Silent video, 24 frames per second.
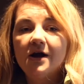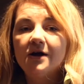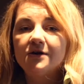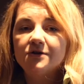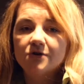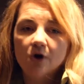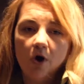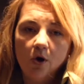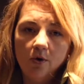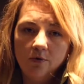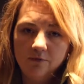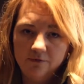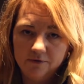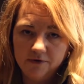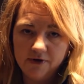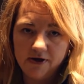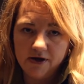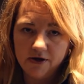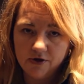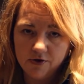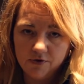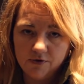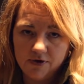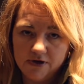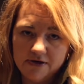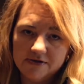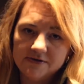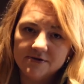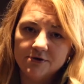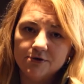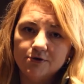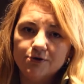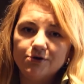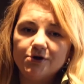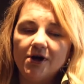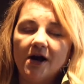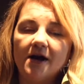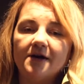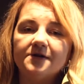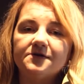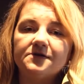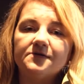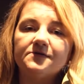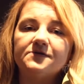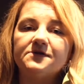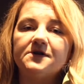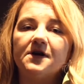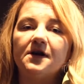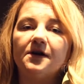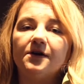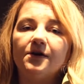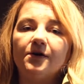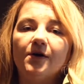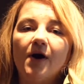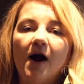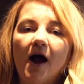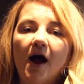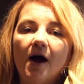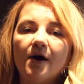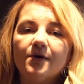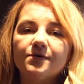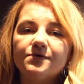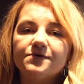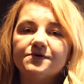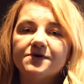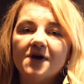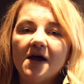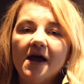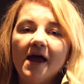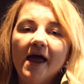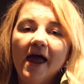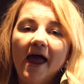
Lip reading: to hopefully increase your chance of selling your house.